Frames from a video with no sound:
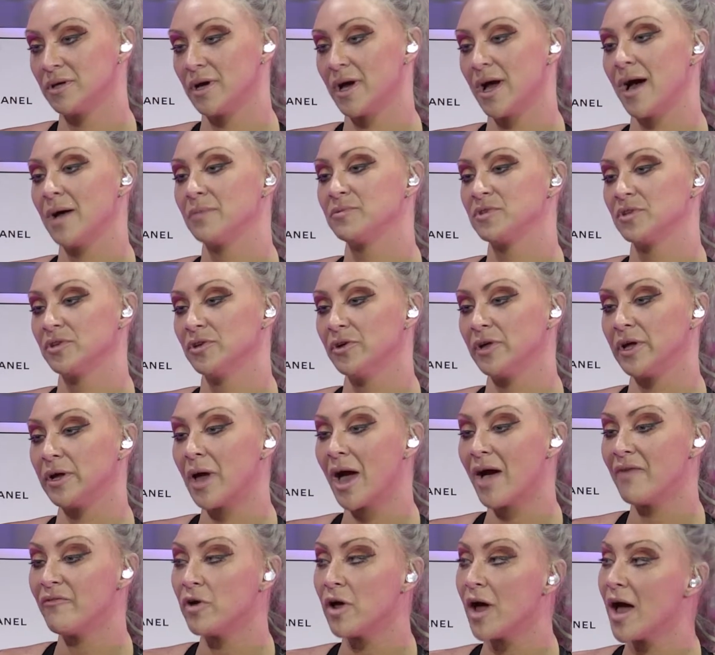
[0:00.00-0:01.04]
Absolutely.
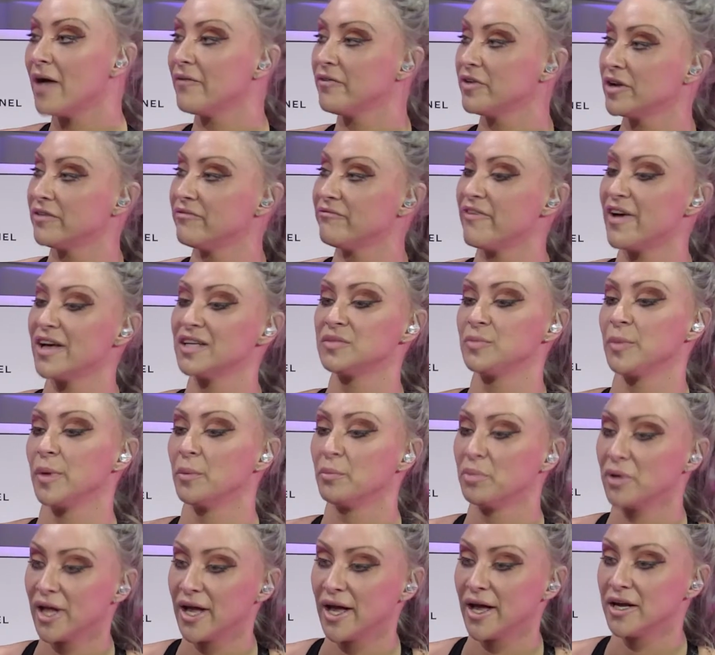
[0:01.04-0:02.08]
Have an investment
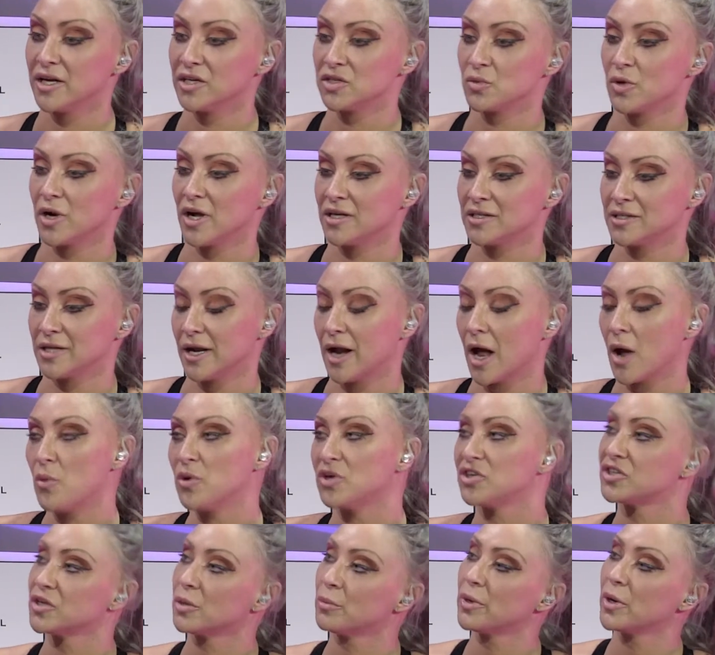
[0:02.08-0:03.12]
plan is what I said. I wish
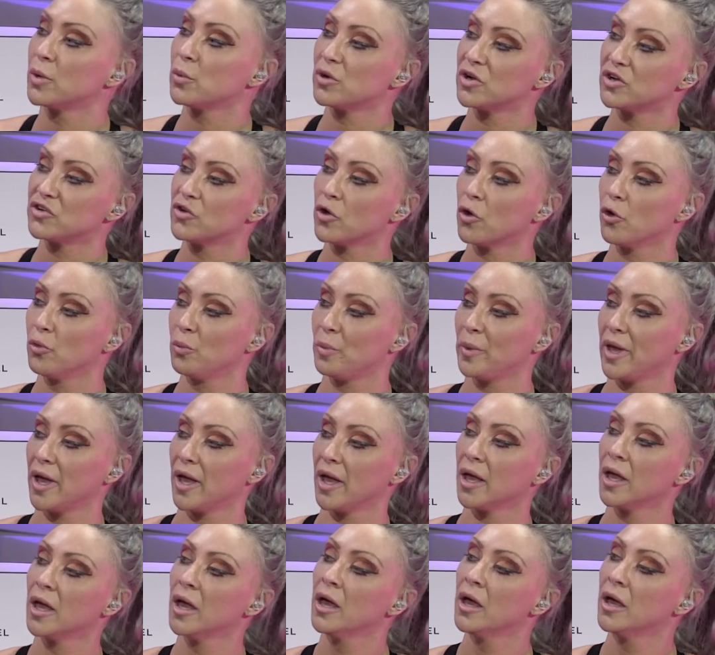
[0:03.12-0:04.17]
somebody would have told me,
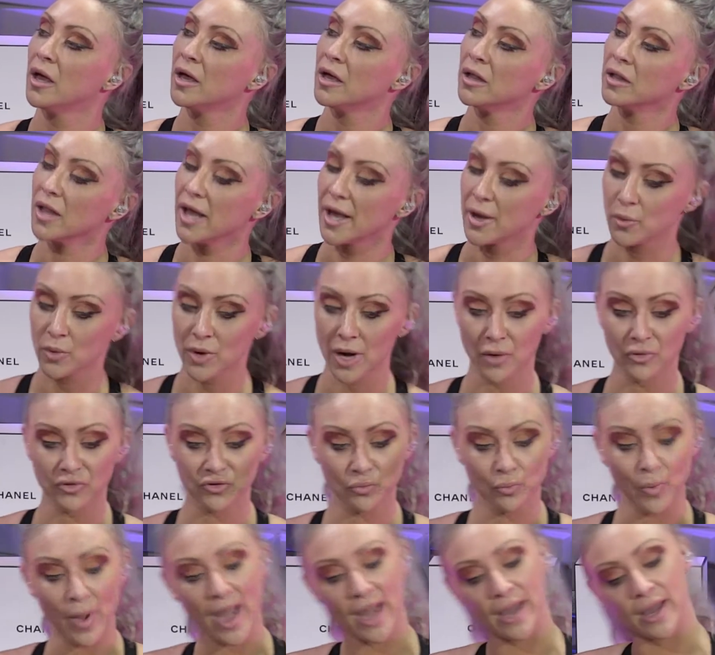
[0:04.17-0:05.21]
like when I was
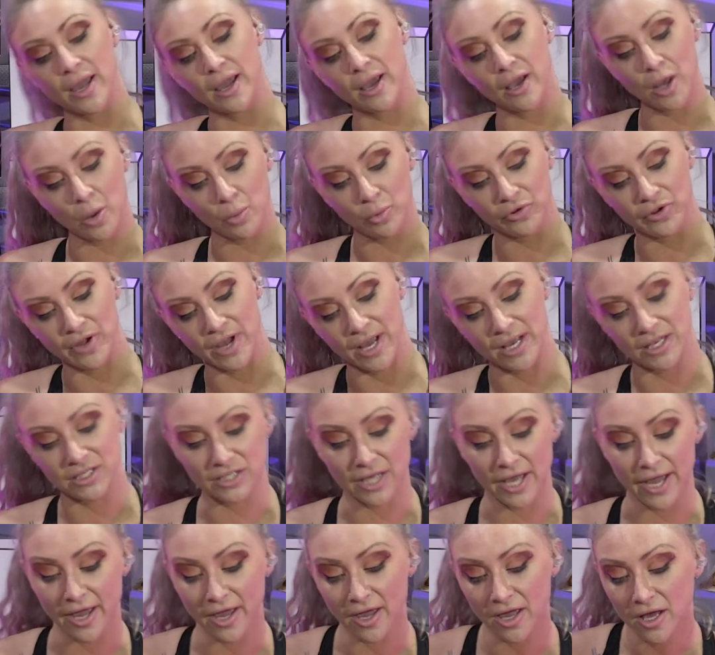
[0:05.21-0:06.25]
banking a couple days,
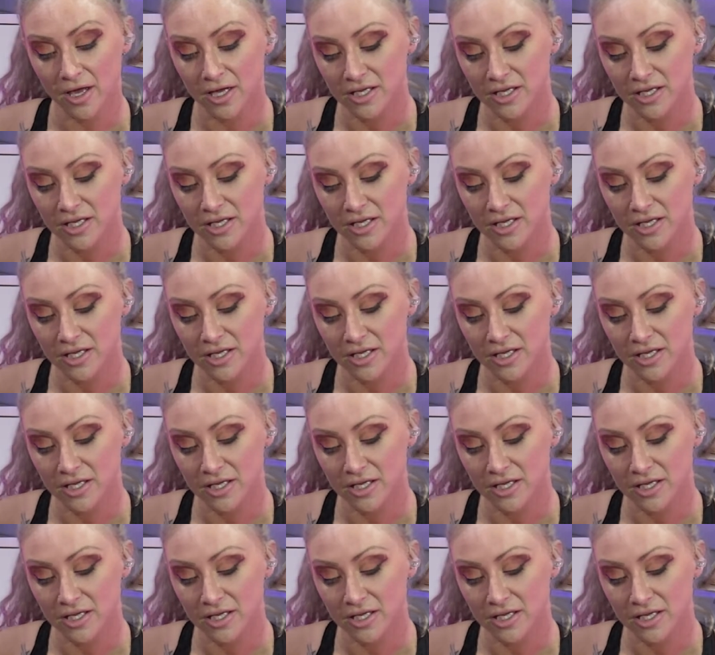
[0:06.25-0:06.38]
like,